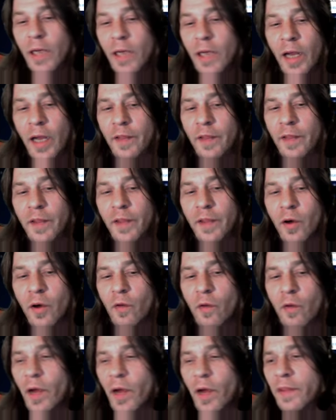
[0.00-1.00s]
anything
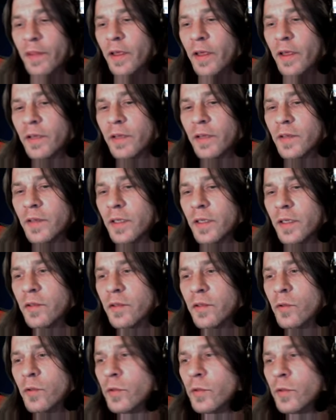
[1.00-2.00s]
over, I think it's like
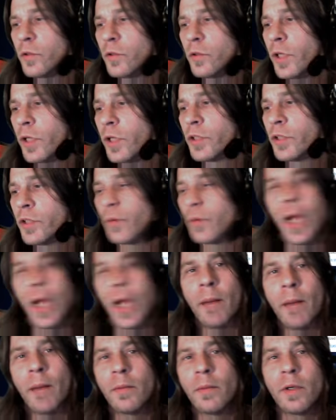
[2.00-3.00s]
2 gigs of
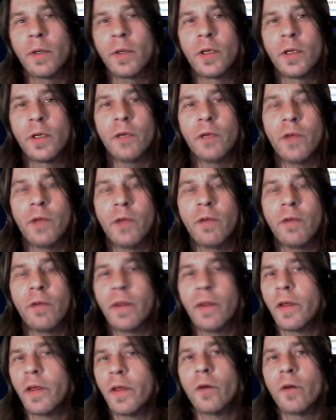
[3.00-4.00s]
RAM. If you have
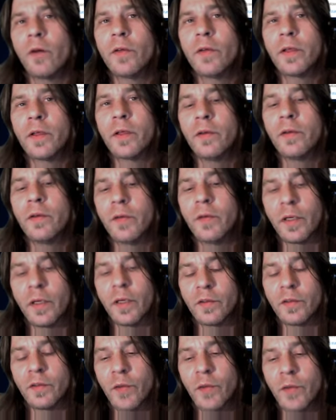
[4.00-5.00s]
anything over the 2
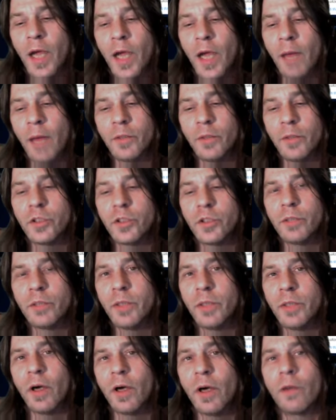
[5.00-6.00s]
gigs of RAM, you
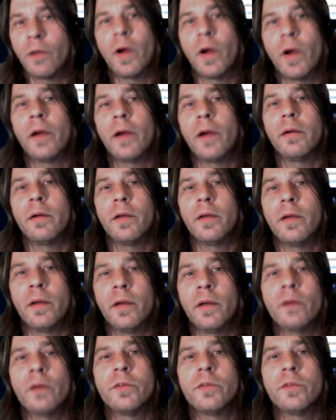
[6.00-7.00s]
should be all right,
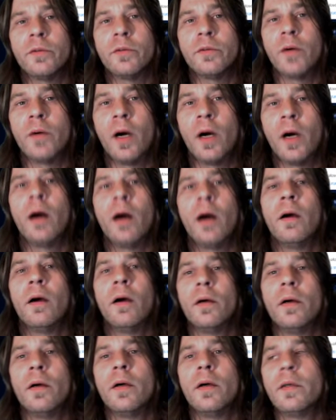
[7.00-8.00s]

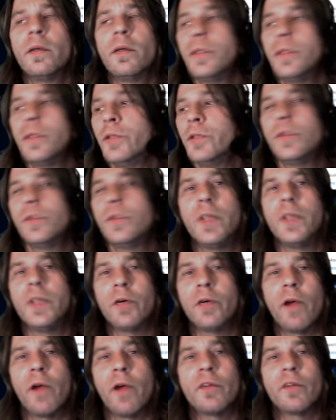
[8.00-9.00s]
to use the
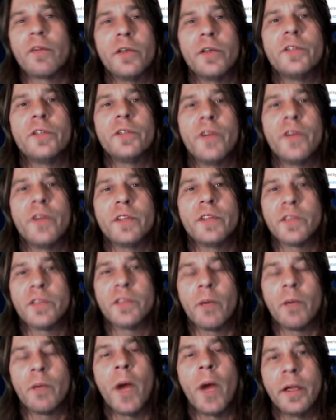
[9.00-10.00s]
graphical interface and
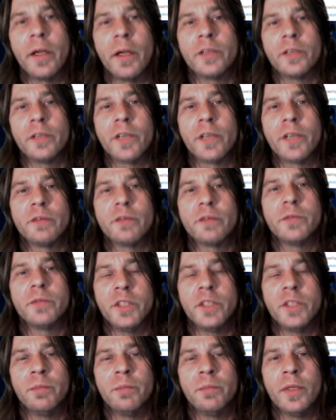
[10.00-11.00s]
start mining yourself some
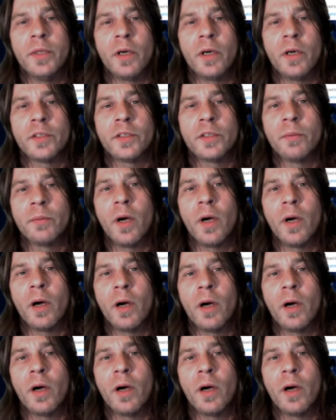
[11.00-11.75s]
CP or some